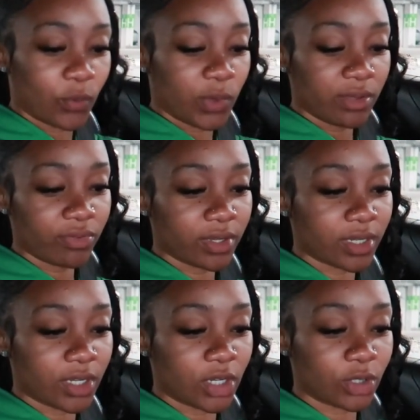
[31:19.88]
We
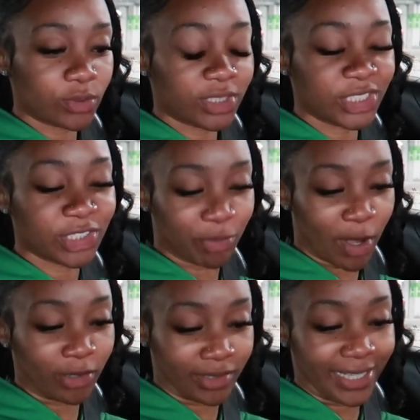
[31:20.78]
finna go to
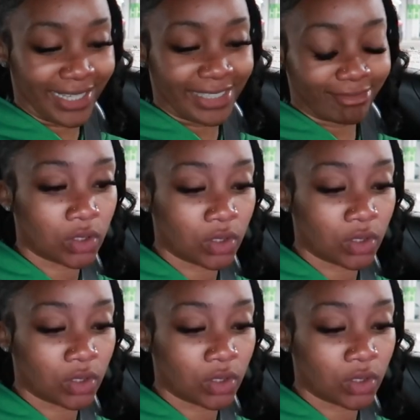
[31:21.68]
Chipotle.